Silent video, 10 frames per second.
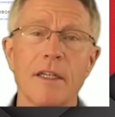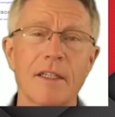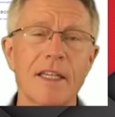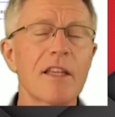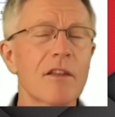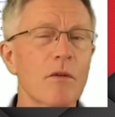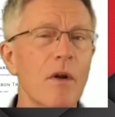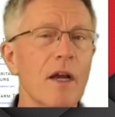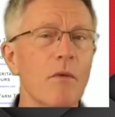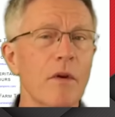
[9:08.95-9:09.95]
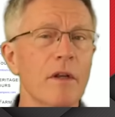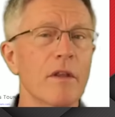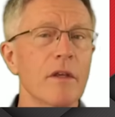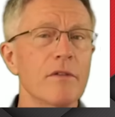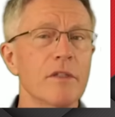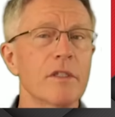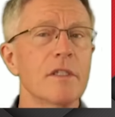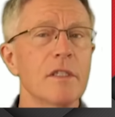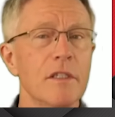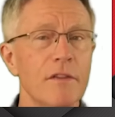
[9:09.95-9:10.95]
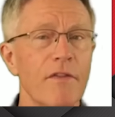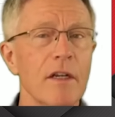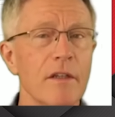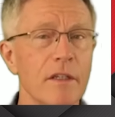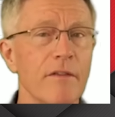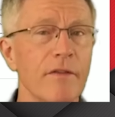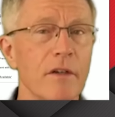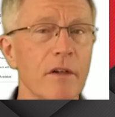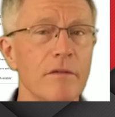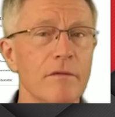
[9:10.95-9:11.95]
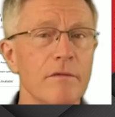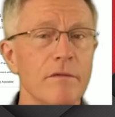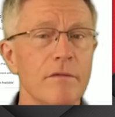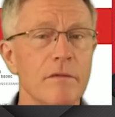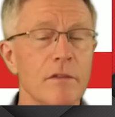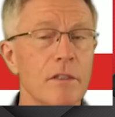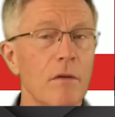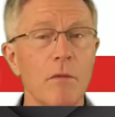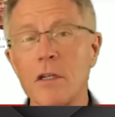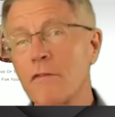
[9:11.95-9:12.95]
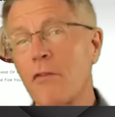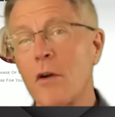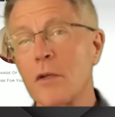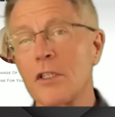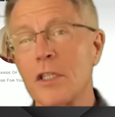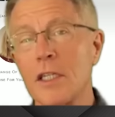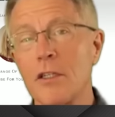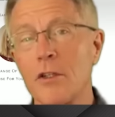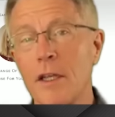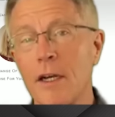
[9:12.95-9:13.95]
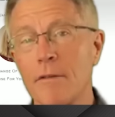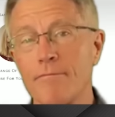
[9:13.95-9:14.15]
To get the right one of those is fairly difficult. So I'm looking forward to seeing you there.